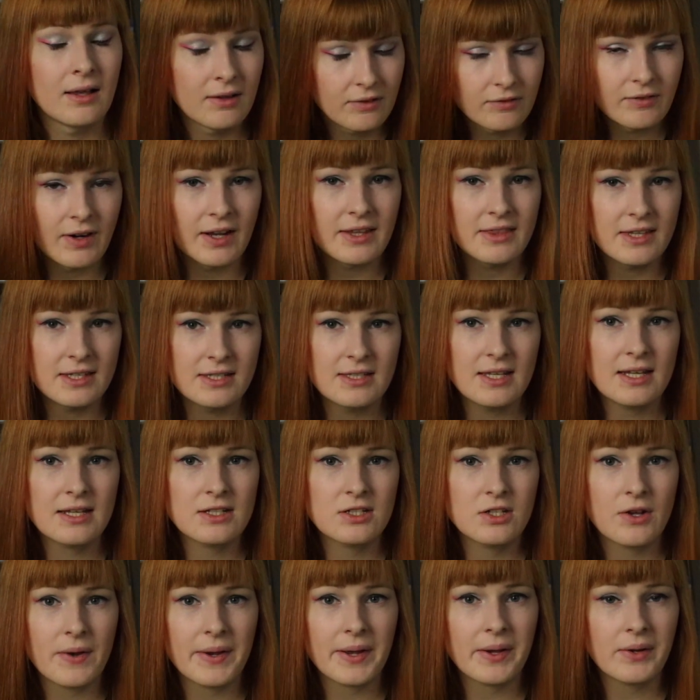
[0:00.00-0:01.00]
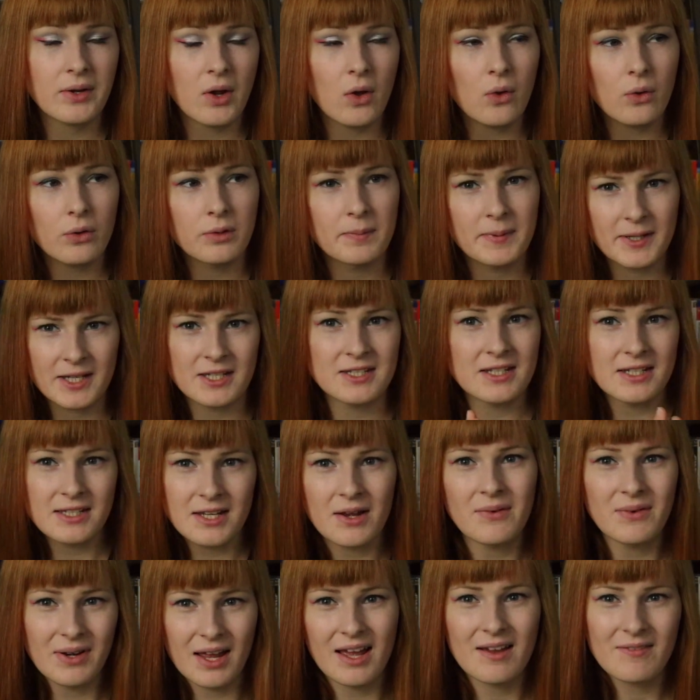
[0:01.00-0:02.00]
right, this thing's going on hold because I
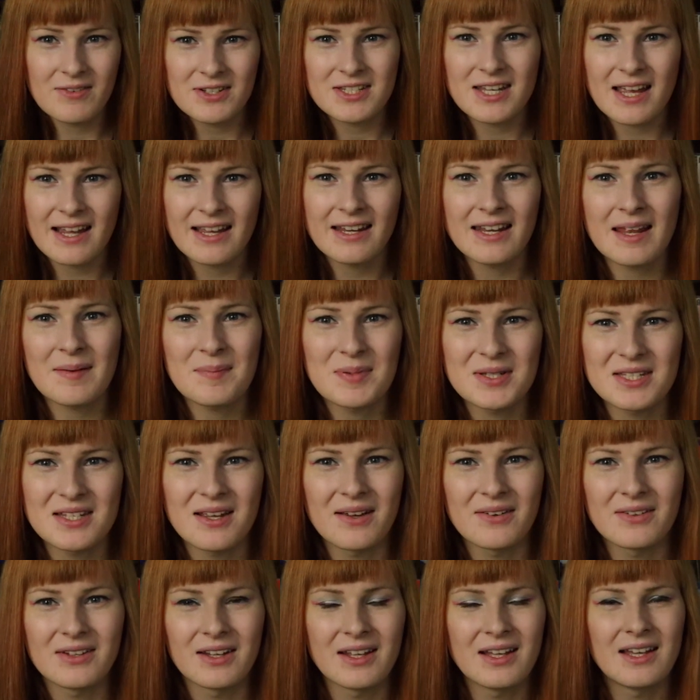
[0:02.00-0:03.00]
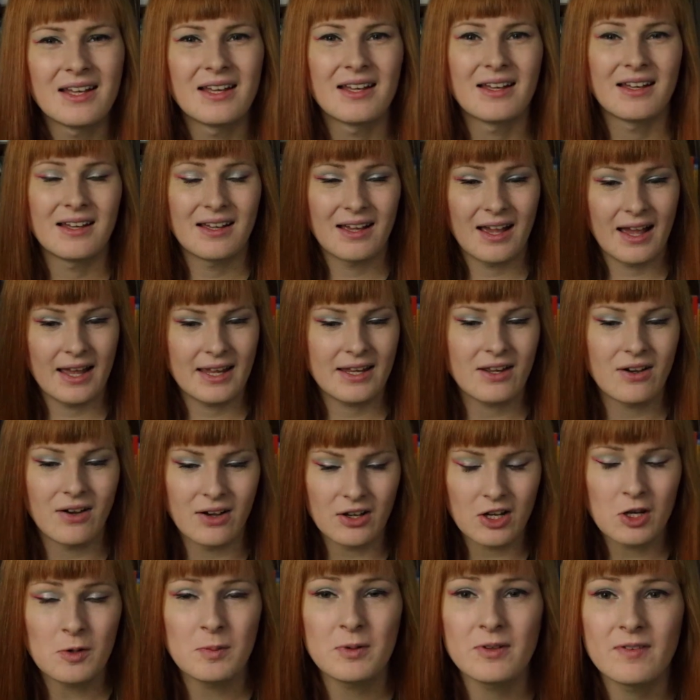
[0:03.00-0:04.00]
don't have a second episode. I got
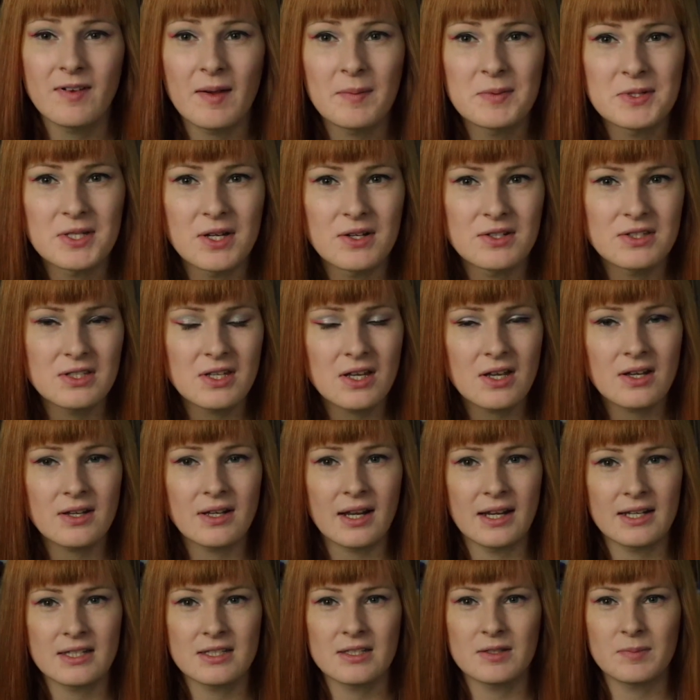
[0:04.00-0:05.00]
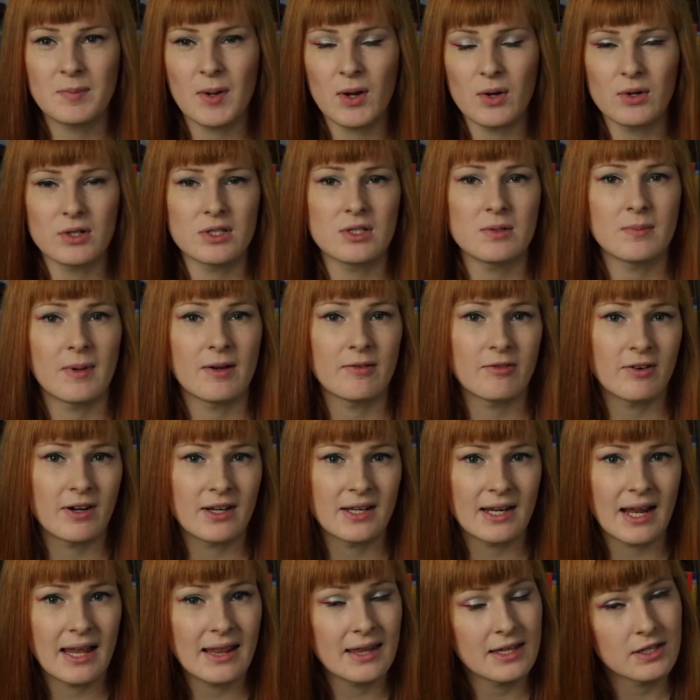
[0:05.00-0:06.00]
a couple of episodes done. I spoke to my
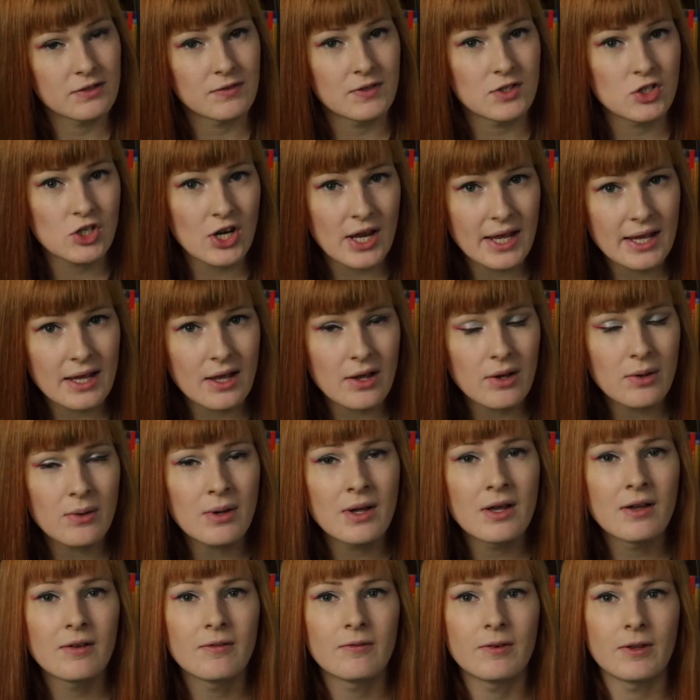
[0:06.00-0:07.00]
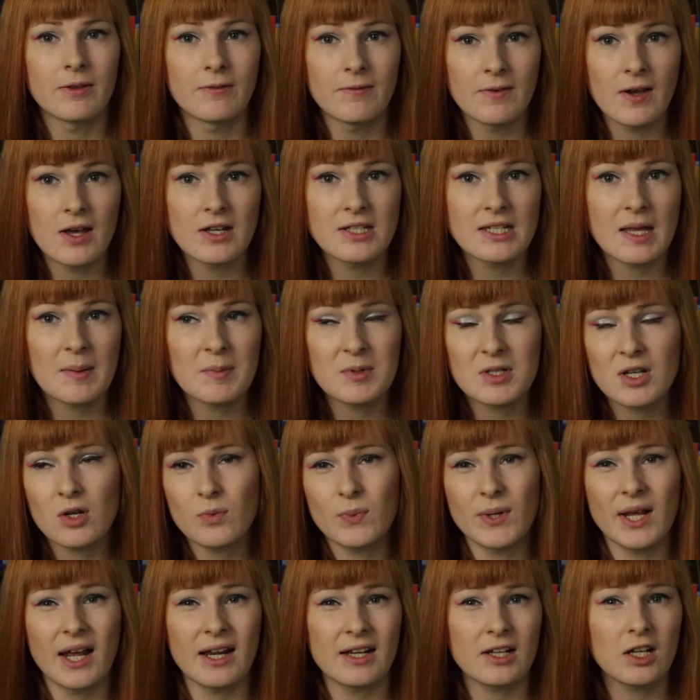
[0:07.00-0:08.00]
friend Alex Vallejo for the first episode.
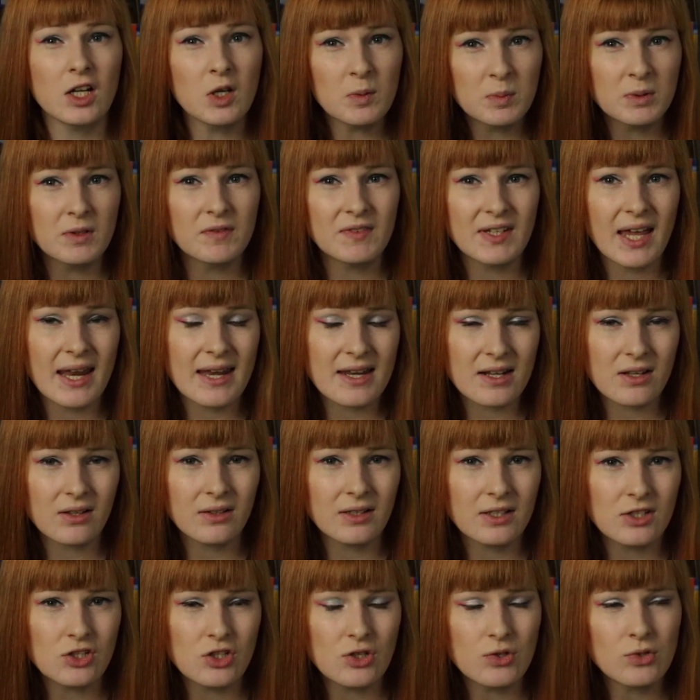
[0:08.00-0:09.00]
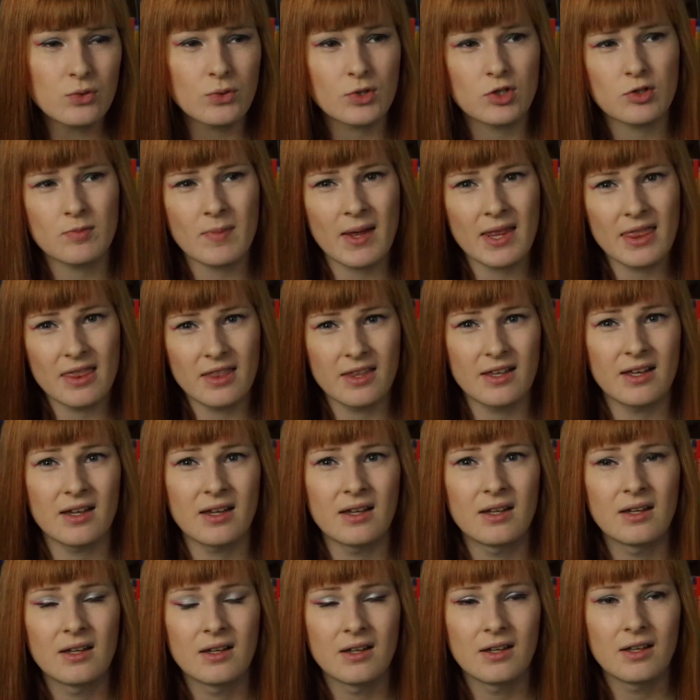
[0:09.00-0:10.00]
We had a couple of technical issues, which meant that
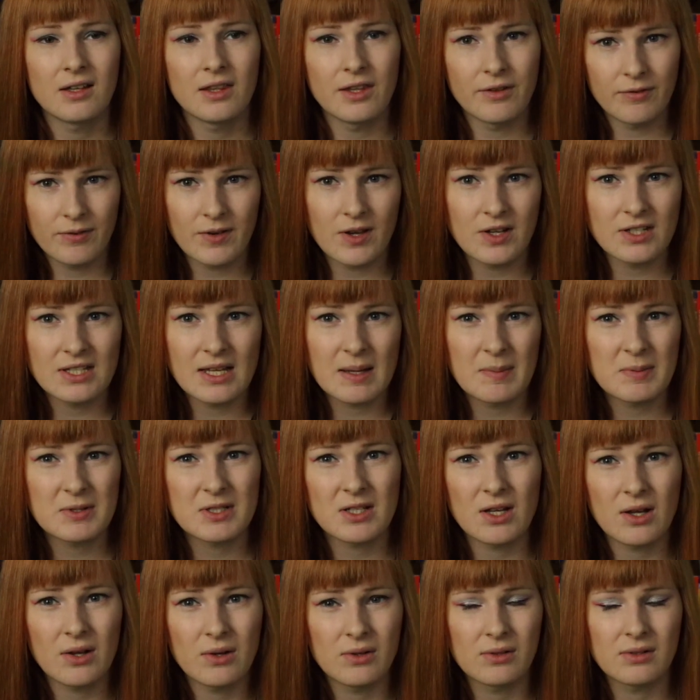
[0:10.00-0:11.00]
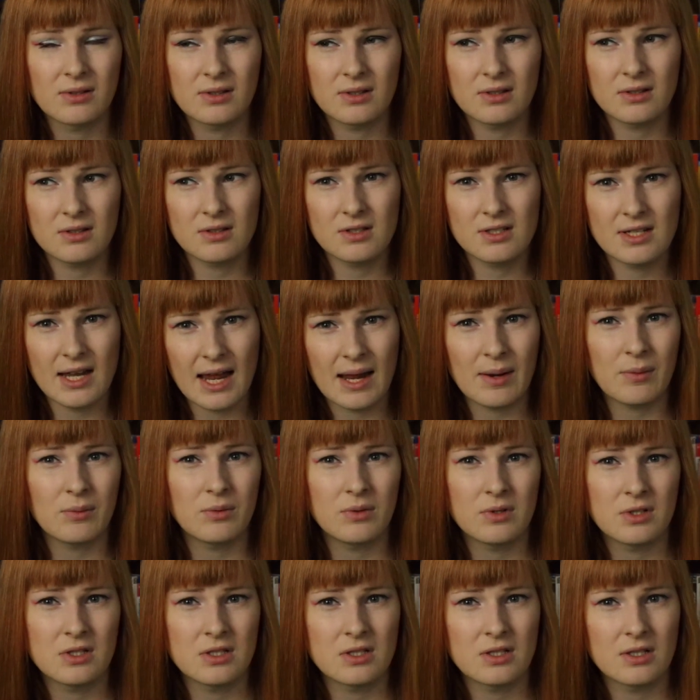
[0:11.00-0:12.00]
the first episode
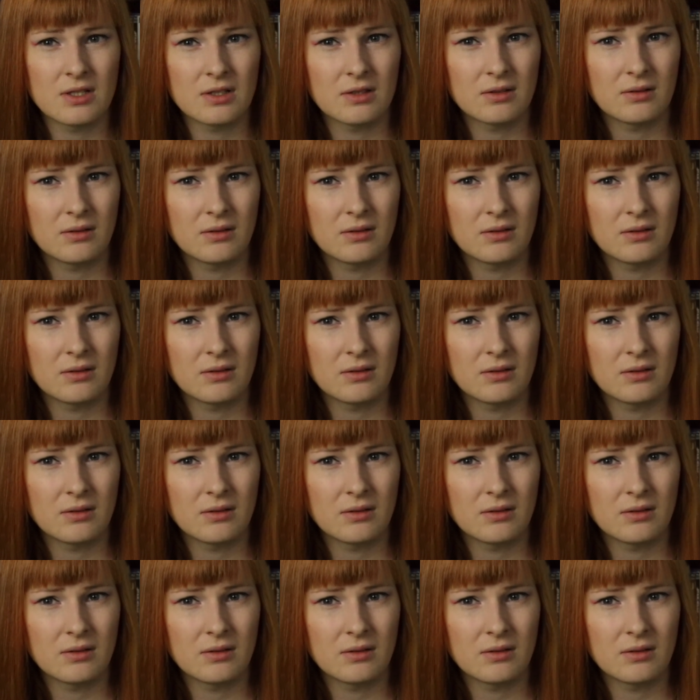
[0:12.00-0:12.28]
sounds